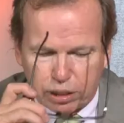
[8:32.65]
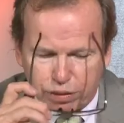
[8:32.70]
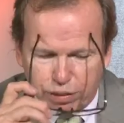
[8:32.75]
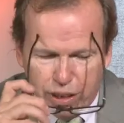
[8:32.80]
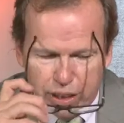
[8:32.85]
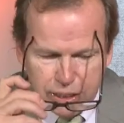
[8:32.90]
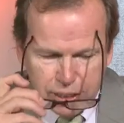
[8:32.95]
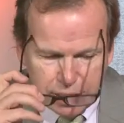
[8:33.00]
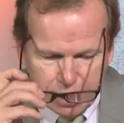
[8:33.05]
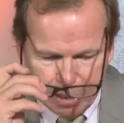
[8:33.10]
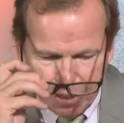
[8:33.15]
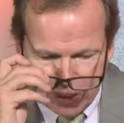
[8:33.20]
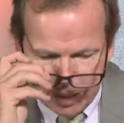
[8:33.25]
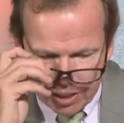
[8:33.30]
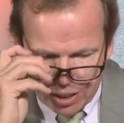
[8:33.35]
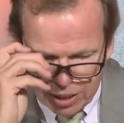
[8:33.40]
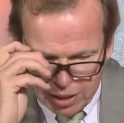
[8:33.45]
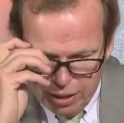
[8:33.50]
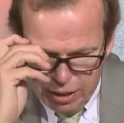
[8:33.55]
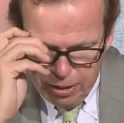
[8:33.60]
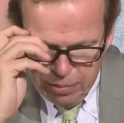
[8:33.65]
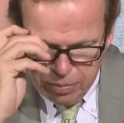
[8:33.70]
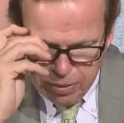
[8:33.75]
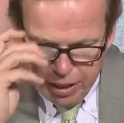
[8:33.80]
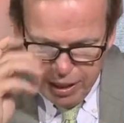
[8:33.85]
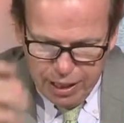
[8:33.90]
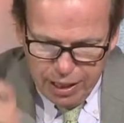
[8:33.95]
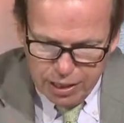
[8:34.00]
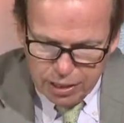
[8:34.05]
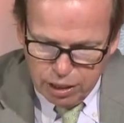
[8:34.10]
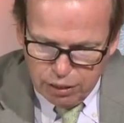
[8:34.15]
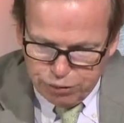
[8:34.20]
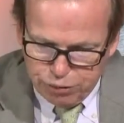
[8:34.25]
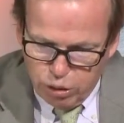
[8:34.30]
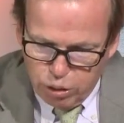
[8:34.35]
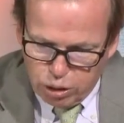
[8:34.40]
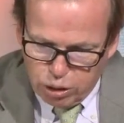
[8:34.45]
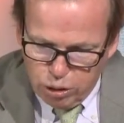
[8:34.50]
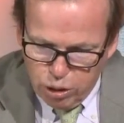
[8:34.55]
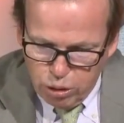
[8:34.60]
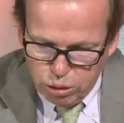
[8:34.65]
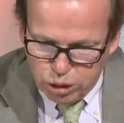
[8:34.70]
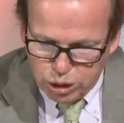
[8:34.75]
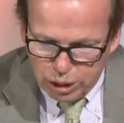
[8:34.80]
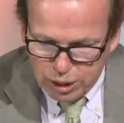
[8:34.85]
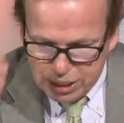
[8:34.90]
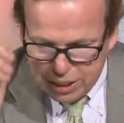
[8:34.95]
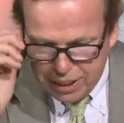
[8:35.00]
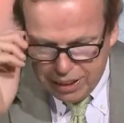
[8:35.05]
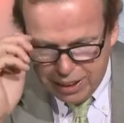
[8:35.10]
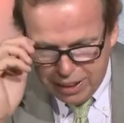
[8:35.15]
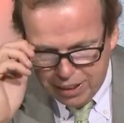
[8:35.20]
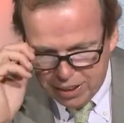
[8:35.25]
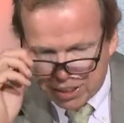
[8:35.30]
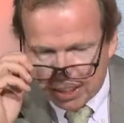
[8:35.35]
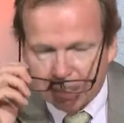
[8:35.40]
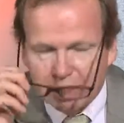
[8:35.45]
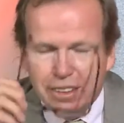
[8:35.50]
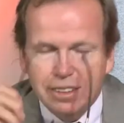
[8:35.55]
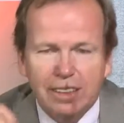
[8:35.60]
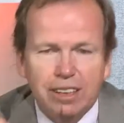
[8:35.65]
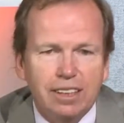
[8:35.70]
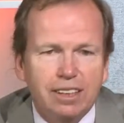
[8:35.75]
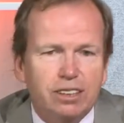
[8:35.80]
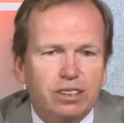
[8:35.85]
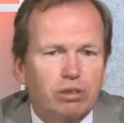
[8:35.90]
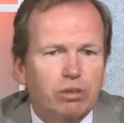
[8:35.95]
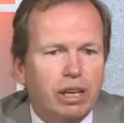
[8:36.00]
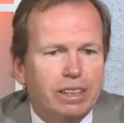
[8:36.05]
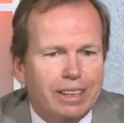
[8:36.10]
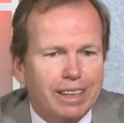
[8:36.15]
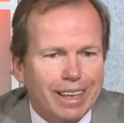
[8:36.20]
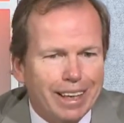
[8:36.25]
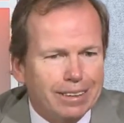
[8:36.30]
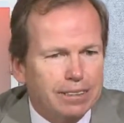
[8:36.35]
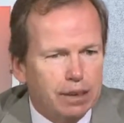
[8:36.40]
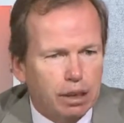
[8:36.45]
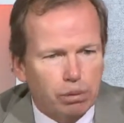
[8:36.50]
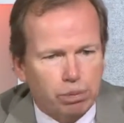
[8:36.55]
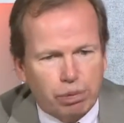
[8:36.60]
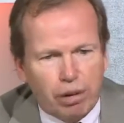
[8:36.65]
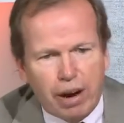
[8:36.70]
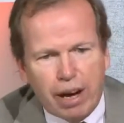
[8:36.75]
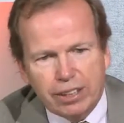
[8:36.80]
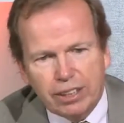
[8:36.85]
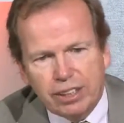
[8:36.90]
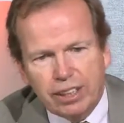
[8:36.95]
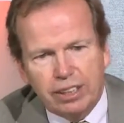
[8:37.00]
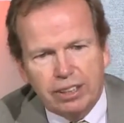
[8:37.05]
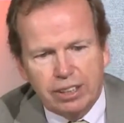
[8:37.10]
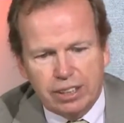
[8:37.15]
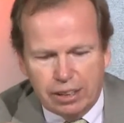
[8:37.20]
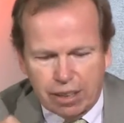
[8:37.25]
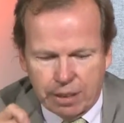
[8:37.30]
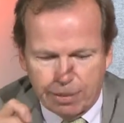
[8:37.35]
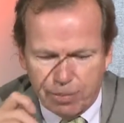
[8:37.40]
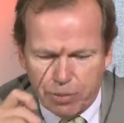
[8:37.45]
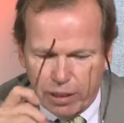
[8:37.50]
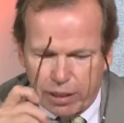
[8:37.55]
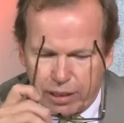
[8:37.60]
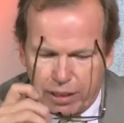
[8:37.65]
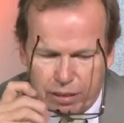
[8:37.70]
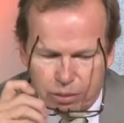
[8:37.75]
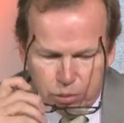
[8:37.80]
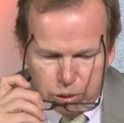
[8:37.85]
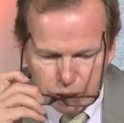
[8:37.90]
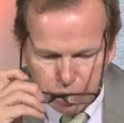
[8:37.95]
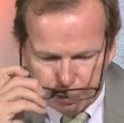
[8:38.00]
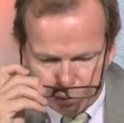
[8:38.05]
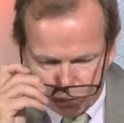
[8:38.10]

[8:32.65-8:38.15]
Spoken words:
front, is the foreclosure deeds, and the deeds are at the end of the process. That there was a